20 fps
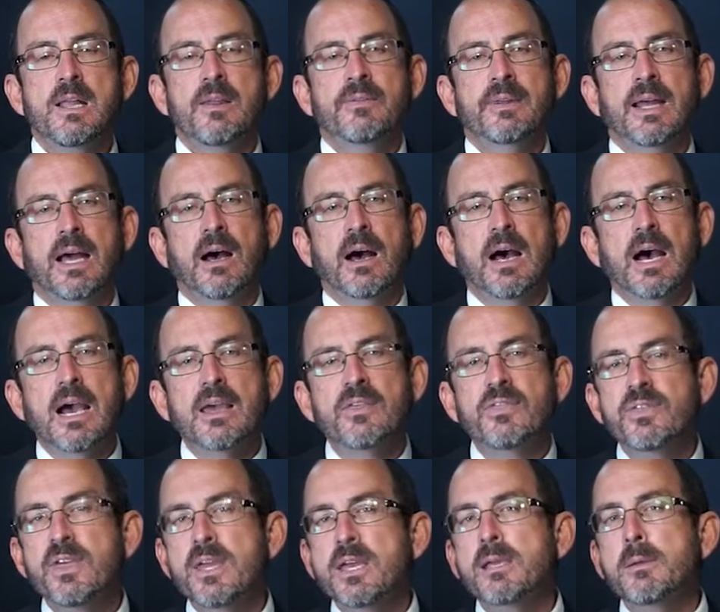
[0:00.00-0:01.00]
Now, I
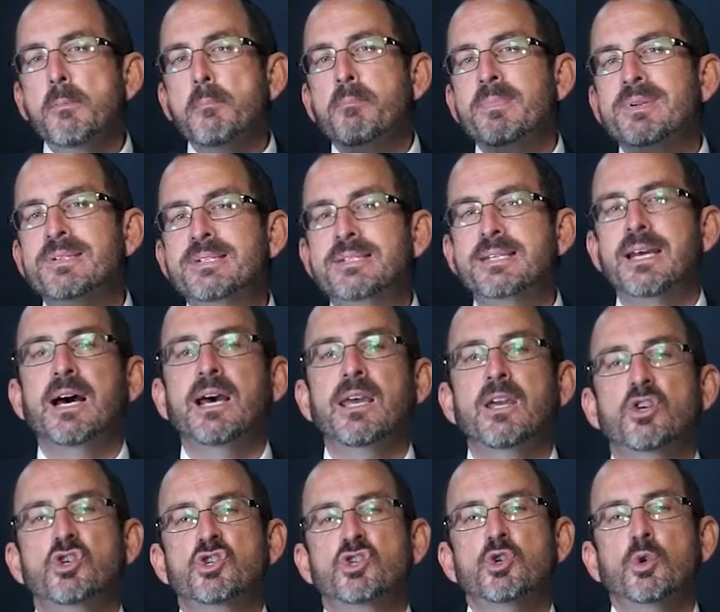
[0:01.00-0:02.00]
think Messiah
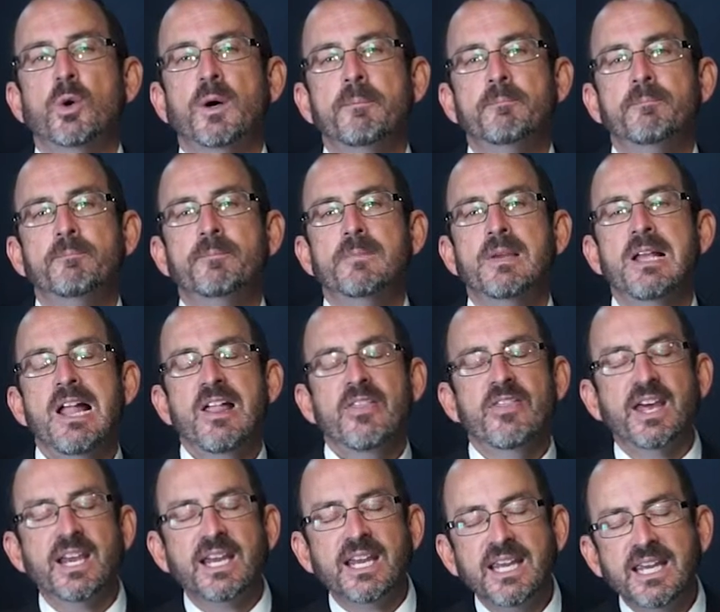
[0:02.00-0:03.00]
Yeshua,
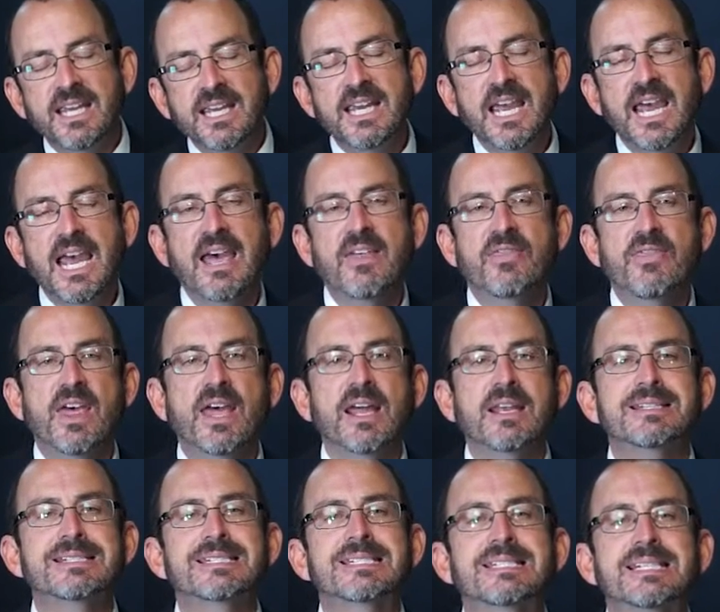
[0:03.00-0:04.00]
that he had
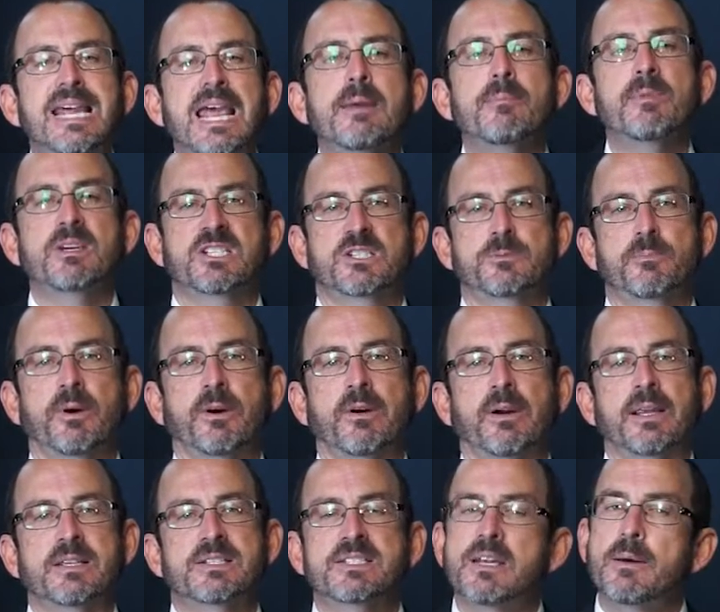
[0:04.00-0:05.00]
that same
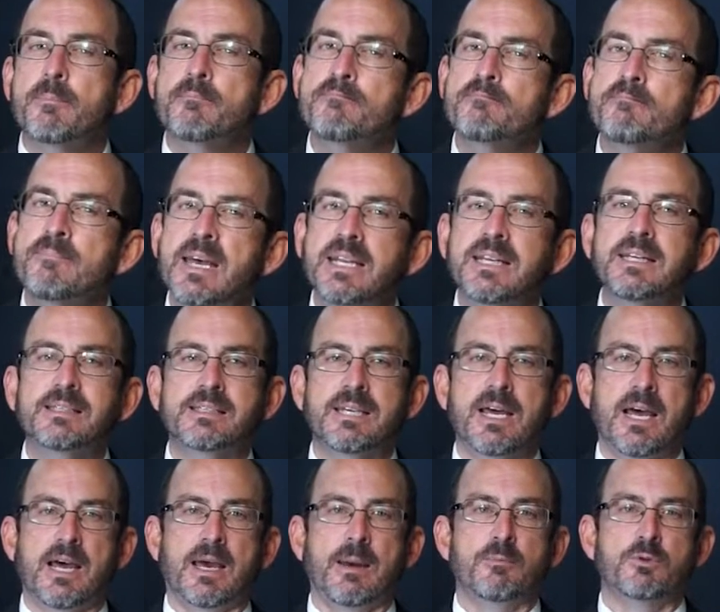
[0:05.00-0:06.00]
experience many
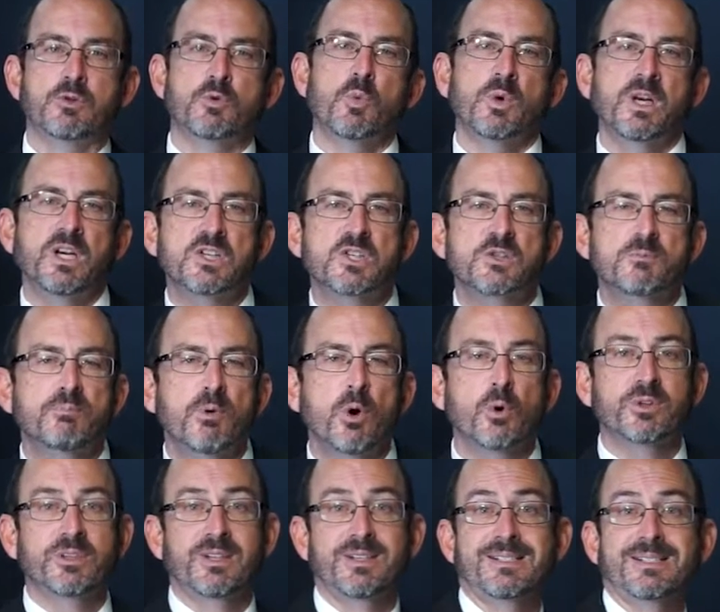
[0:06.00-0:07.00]
times when he
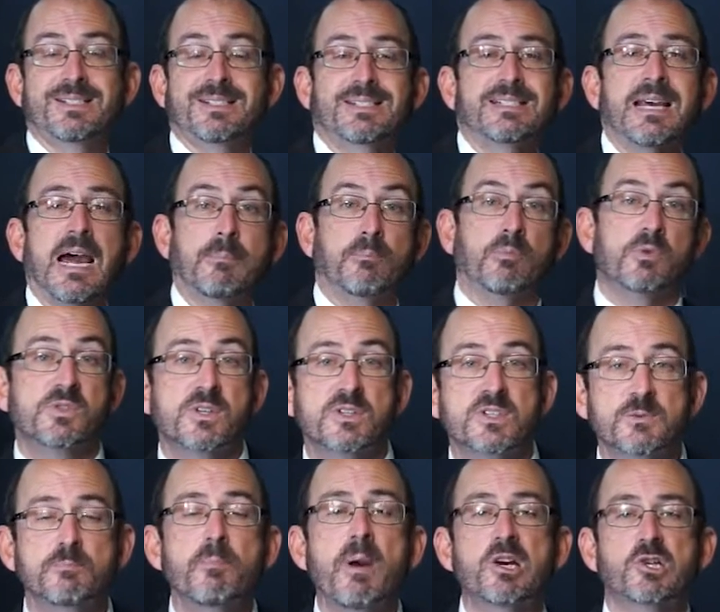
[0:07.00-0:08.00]
spoke to his disciples,
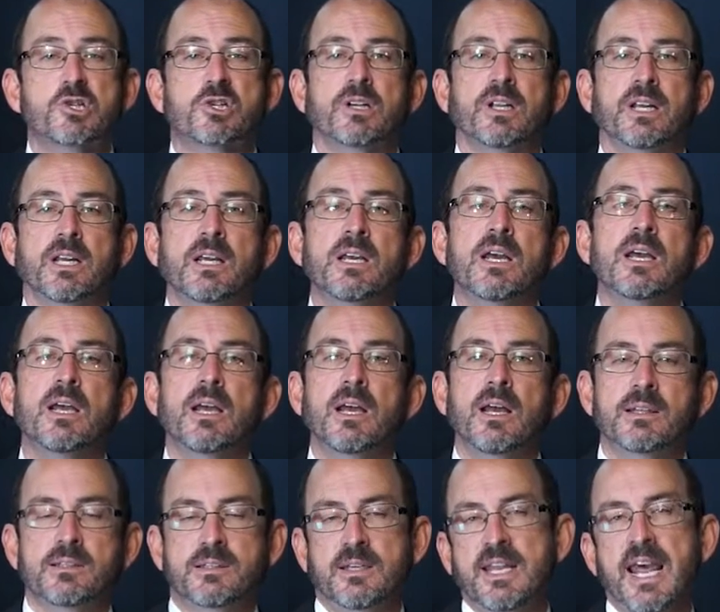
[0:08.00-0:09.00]
especially
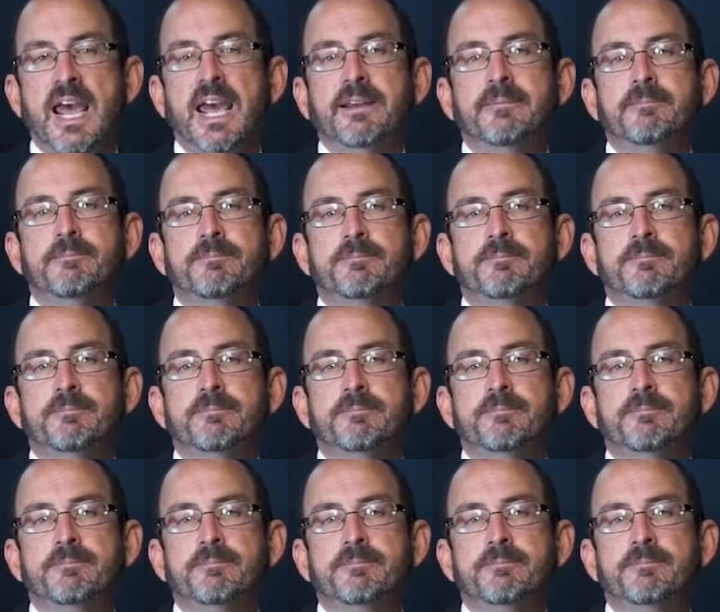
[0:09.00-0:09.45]
today.